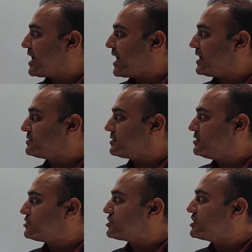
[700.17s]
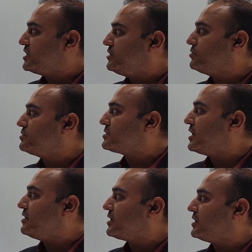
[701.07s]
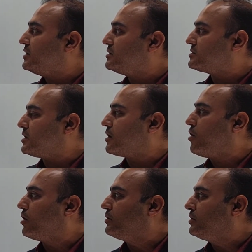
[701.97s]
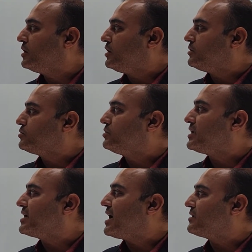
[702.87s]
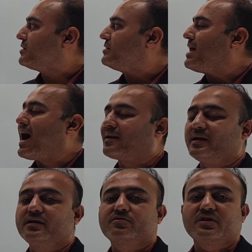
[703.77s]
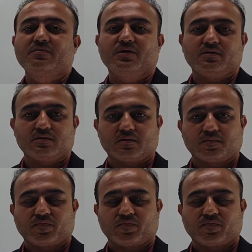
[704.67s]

as she used in years agone to regard the darling dreamers.